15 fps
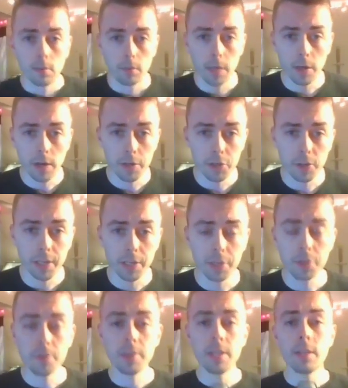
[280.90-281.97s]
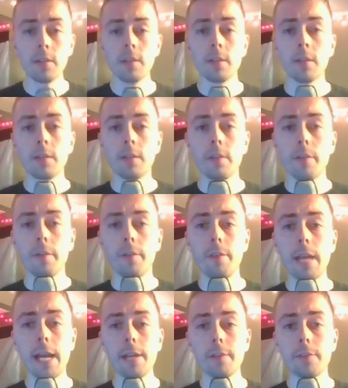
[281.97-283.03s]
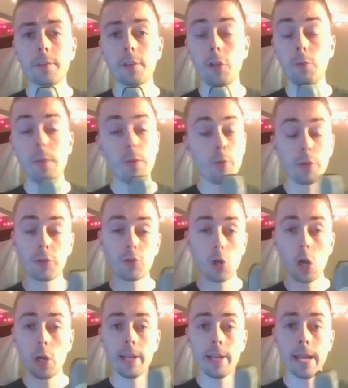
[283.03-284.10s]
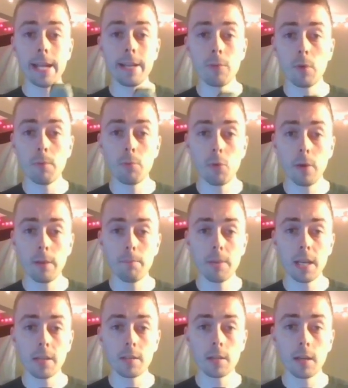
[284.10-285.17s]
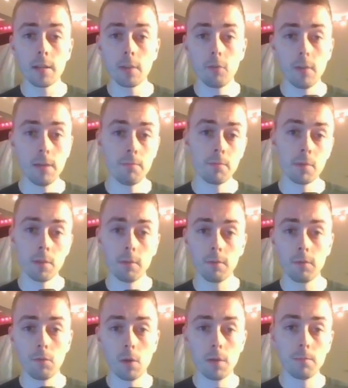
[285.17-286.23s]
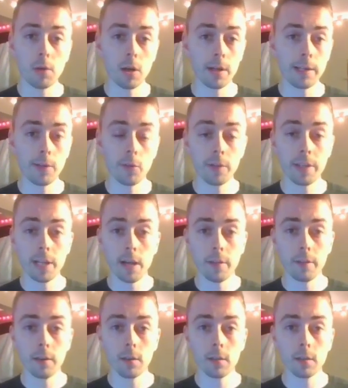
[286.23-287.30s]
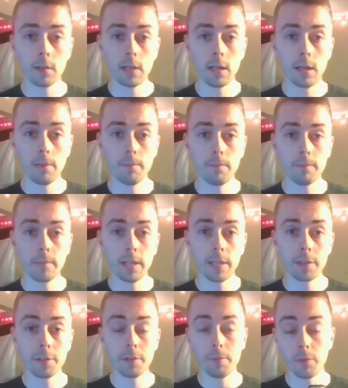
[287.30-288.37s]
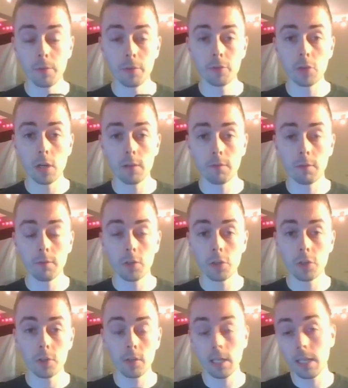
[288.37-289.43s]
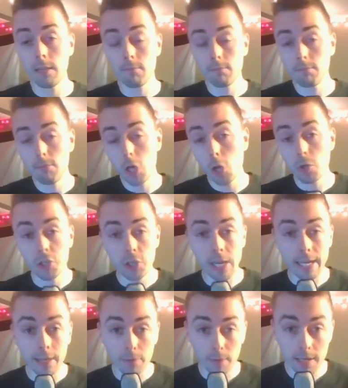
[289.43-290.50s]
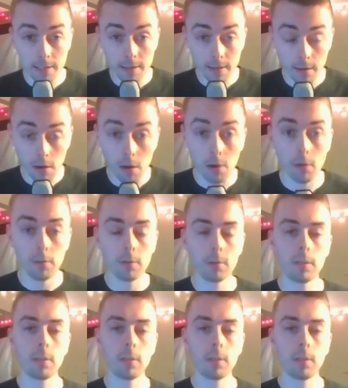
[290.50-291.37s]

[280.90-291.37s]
We are entering a union that could be withdrawn at any one point based on the whims of one party or the other, and could be withdrawn for virtually no stated reason at all.